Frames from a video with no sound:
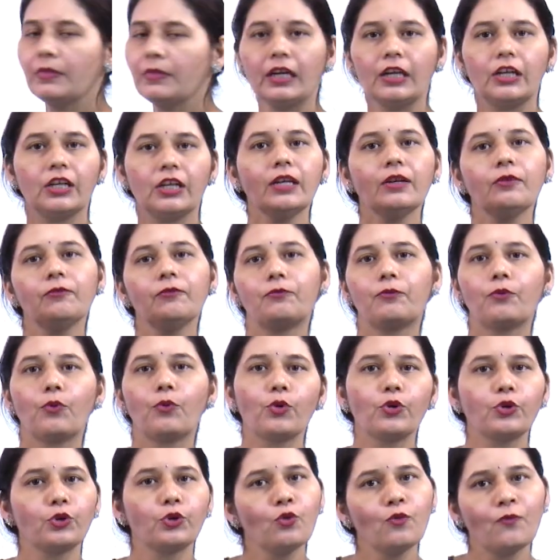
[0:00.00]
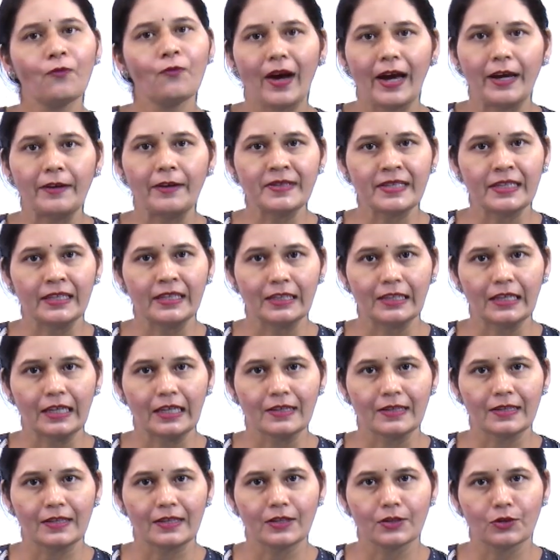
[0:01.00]
in 4 to 5
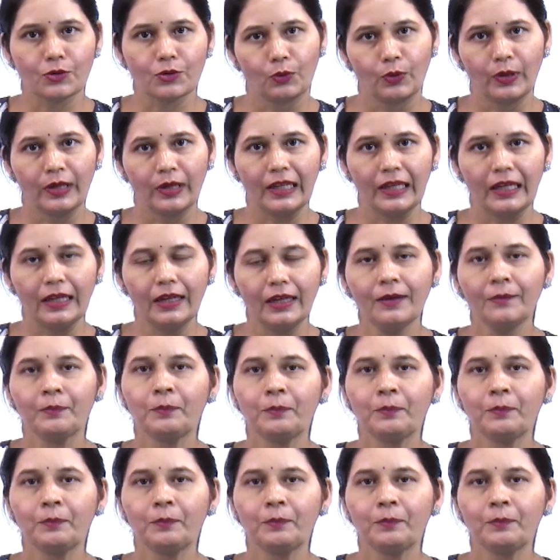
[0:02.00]
sentences only.